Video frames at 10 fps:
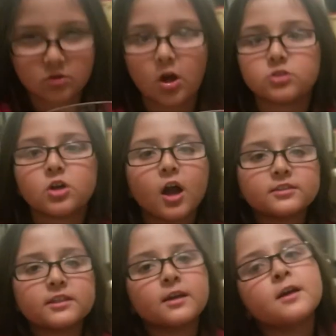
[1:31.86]

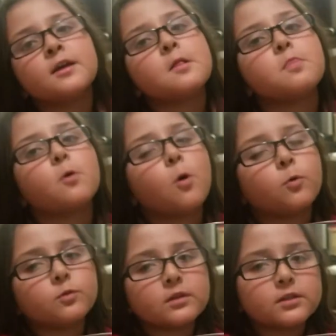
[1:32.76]
Non-toxic. The
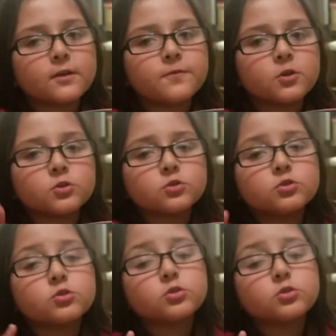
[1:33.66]
only, if you're